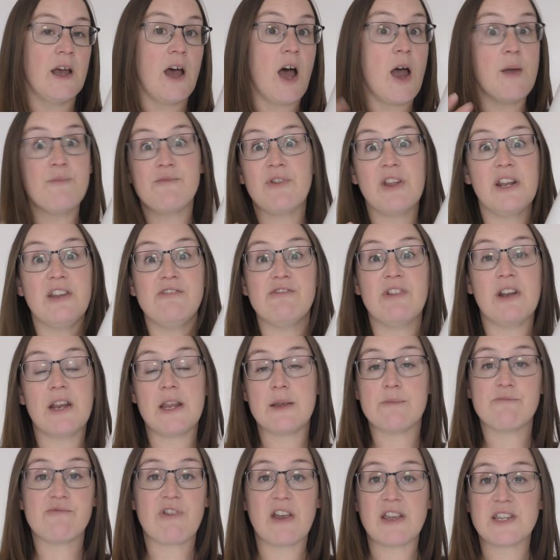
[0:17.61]
I'm really, really
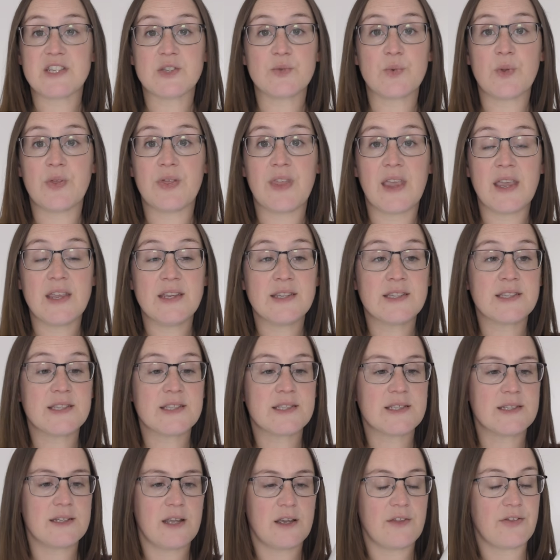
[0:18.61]
impressed with
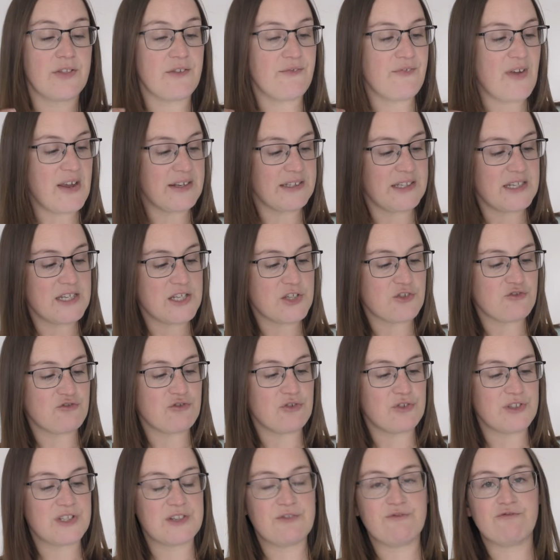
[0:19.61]
this. The fact that it's
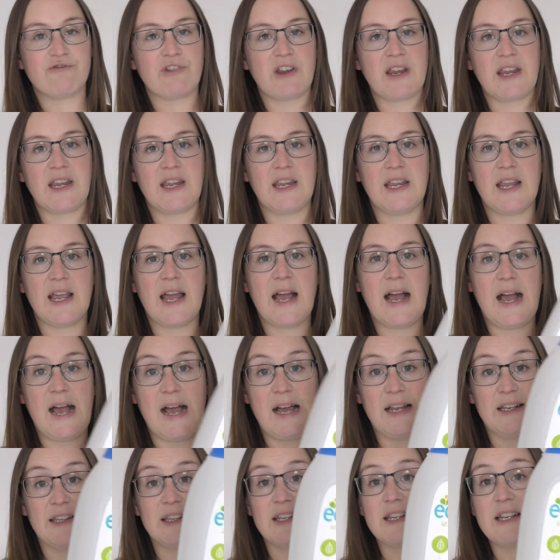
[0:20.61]
cruelty free
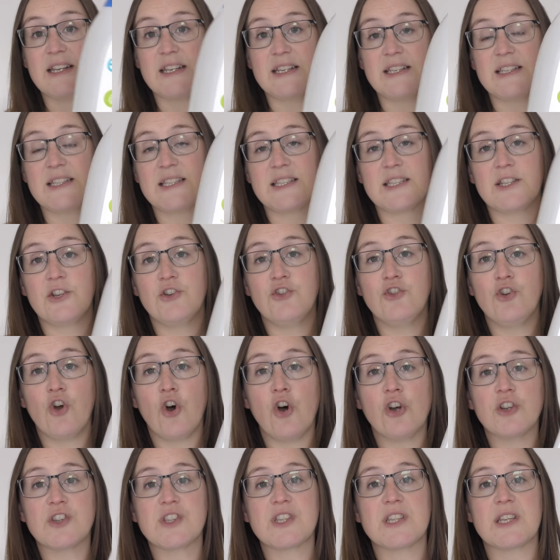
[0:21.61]
and that it's
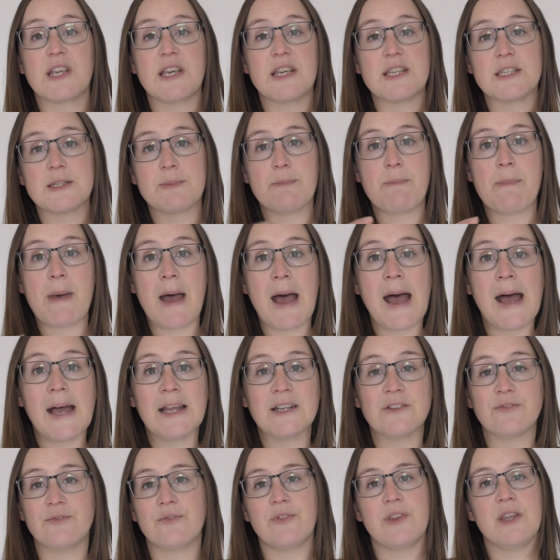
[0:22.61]
not as
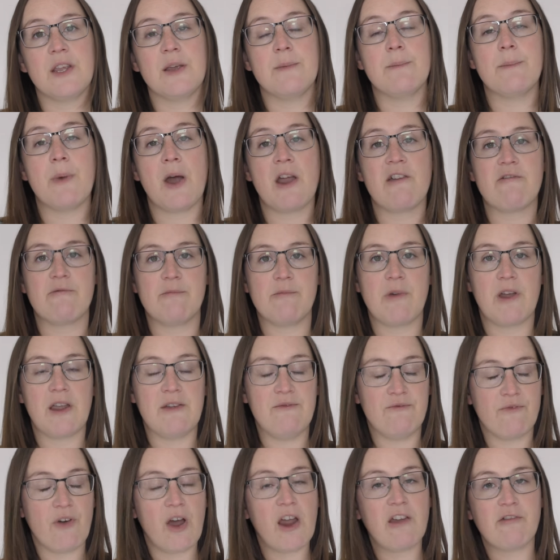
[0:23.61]
bad for the
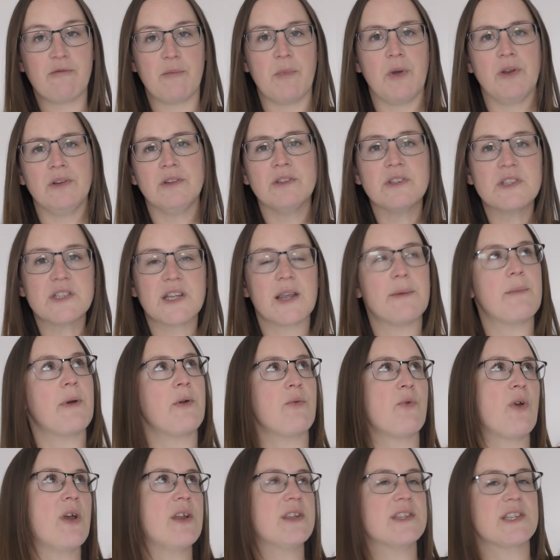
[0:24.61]
environment, to get my
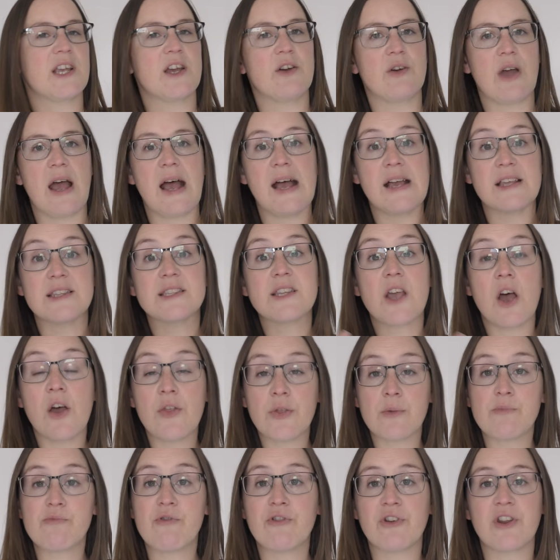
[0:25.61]
words out, as
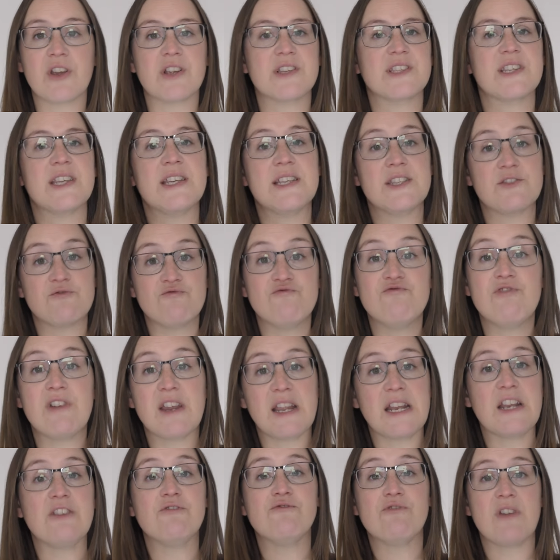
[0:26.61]
other products is
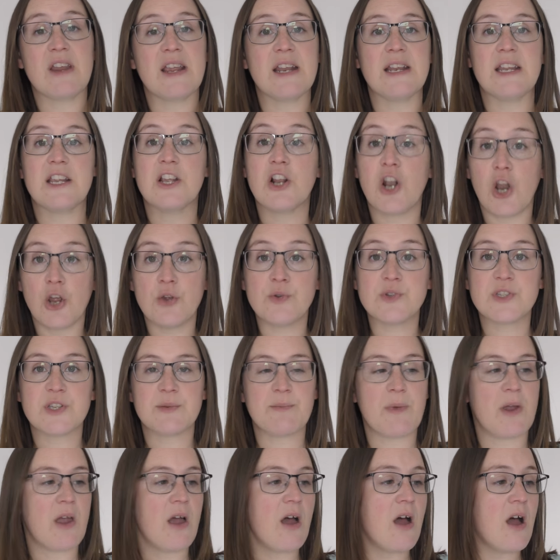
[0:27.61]
really, really close
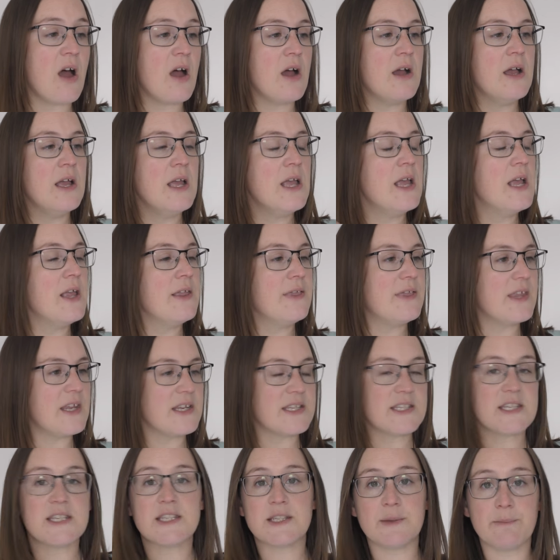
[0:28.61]
to my heart.
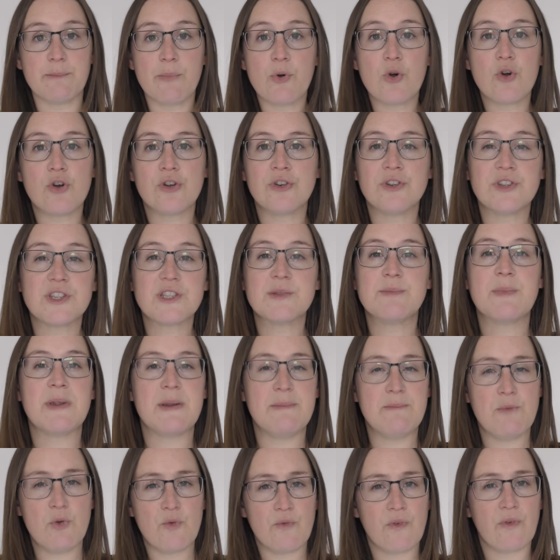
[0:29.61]
This is important to me
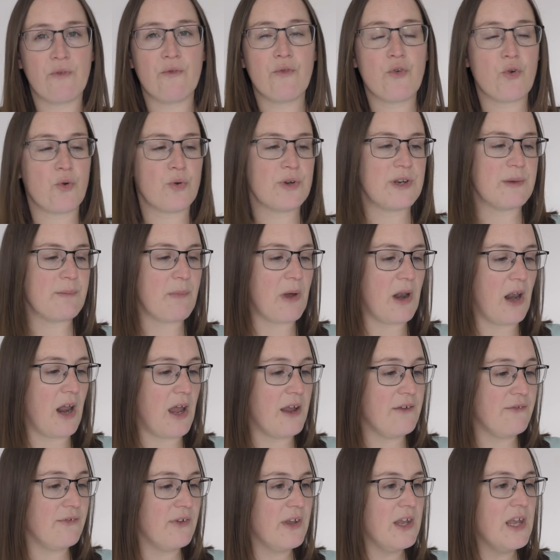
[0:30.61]
moving forward in my
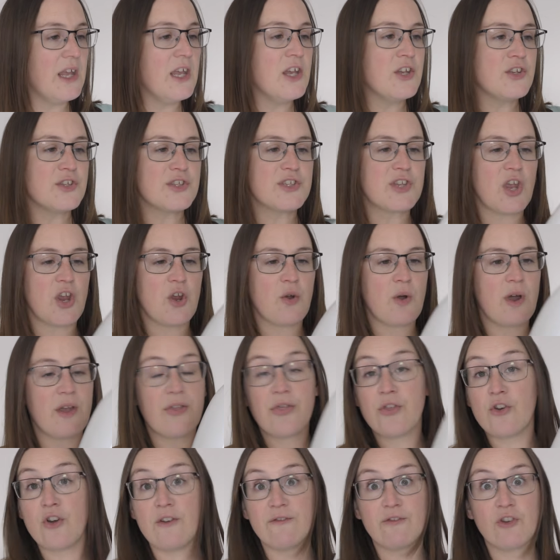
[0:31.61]
life. So I
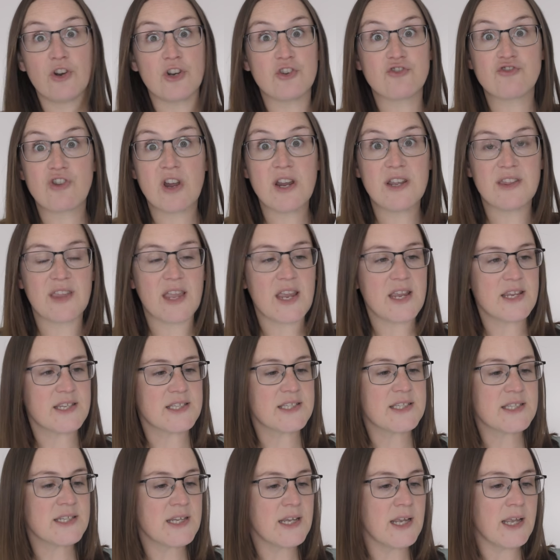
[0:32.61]
thought I've got to try
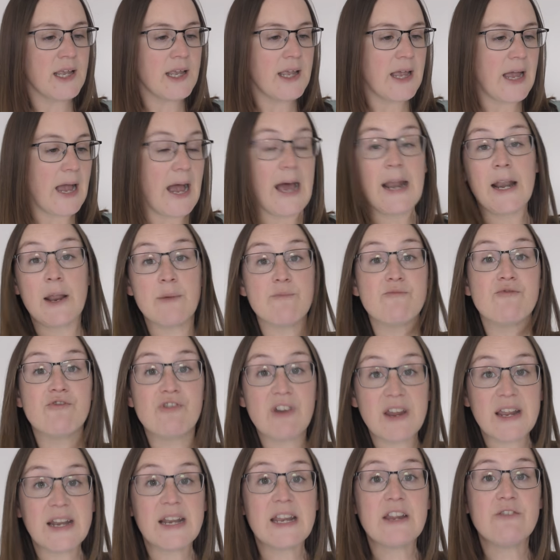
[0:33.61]
this and I'm
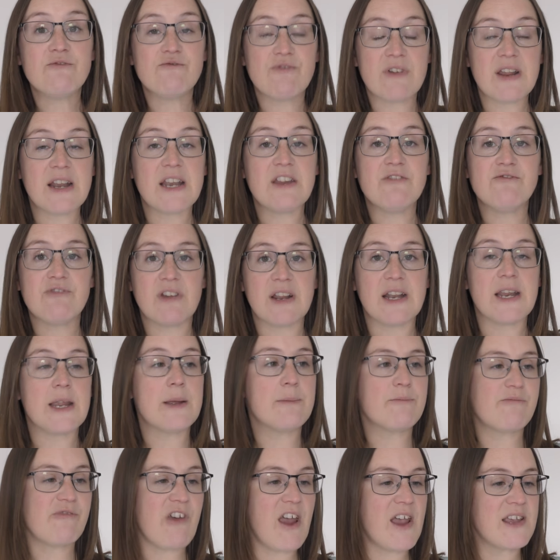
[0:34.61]
really, really, really
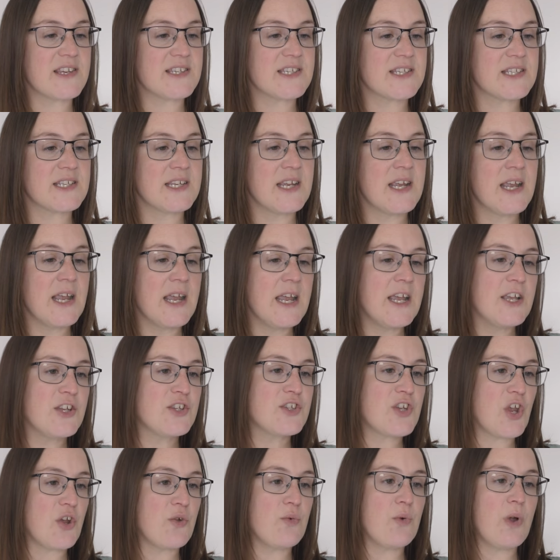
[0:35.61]
impressed.
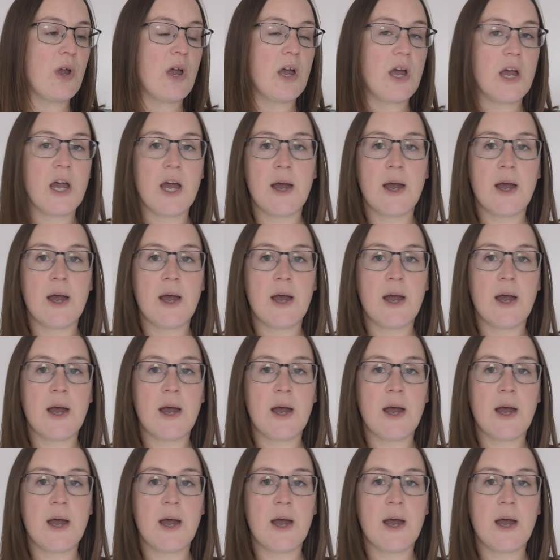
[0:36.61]
So